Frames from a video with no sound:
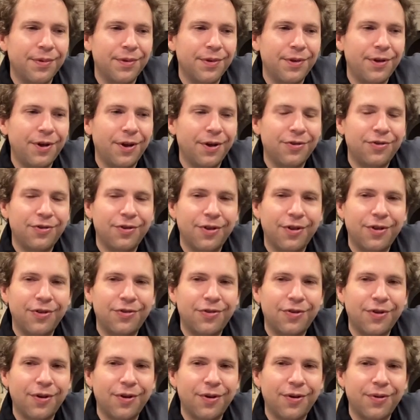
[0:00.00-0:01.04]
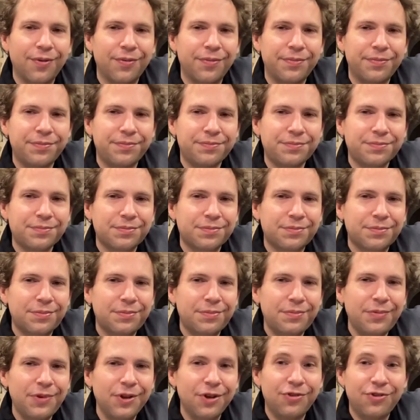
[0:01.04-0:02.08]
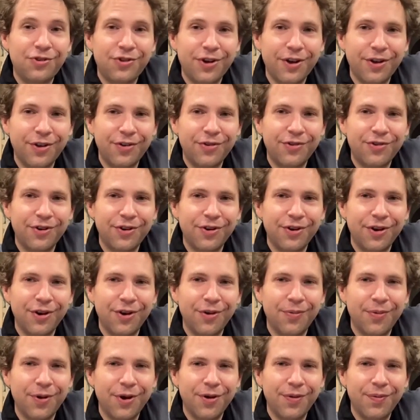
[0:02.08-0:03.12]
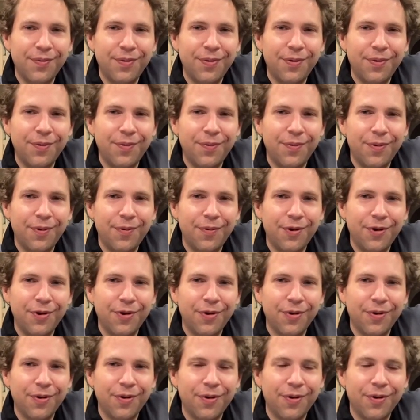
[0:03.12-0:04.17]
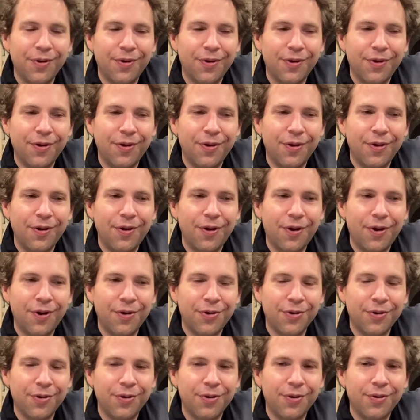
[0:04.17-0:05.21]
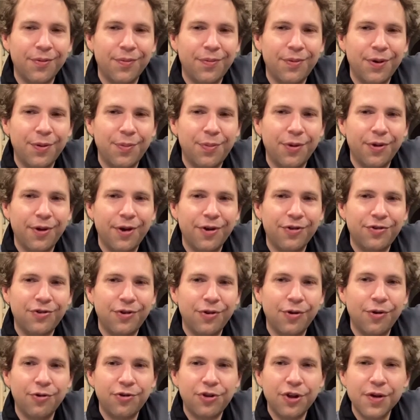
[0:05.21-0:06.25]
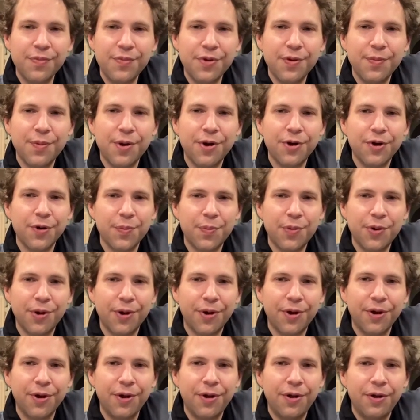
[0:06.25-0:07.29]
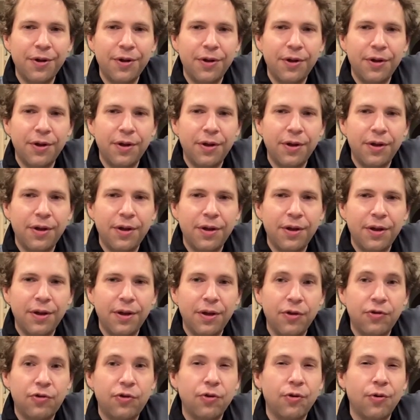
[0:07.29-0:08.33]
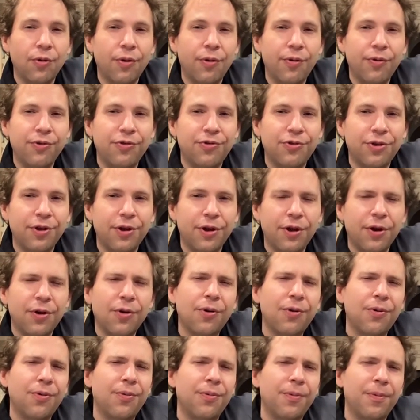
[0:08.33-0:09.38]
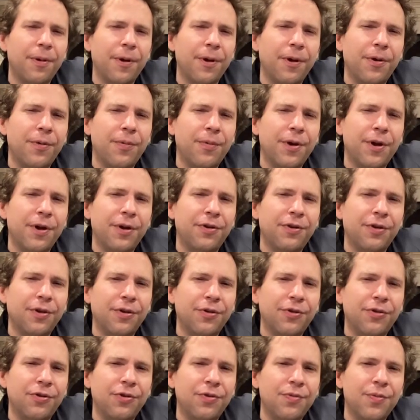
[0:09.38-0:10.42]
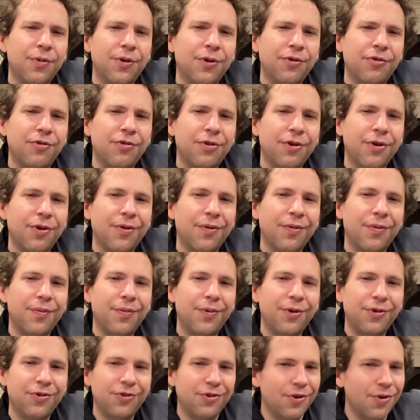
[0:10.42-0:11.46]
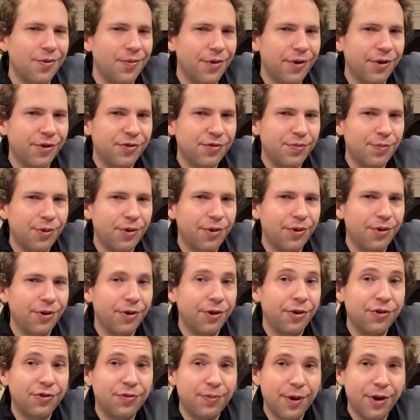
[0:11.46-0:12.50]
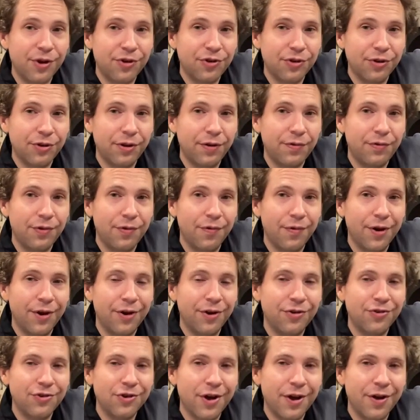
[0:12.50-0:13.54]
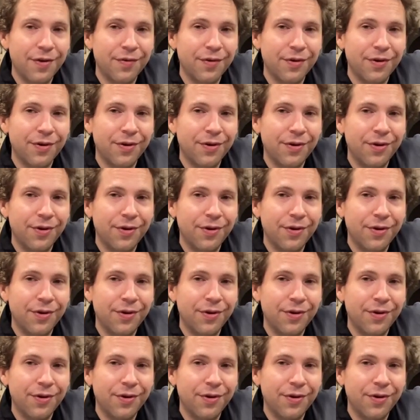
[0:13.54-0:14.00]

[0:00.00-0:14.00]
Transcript: yeah, so that's uh, it's challenging in a way when you're an author. People ask you, "Oh, tell me about your book." It's you're always thinking, "Oh, I don't want to tell too much though," because you don't want to spoil it, especially if you write a genre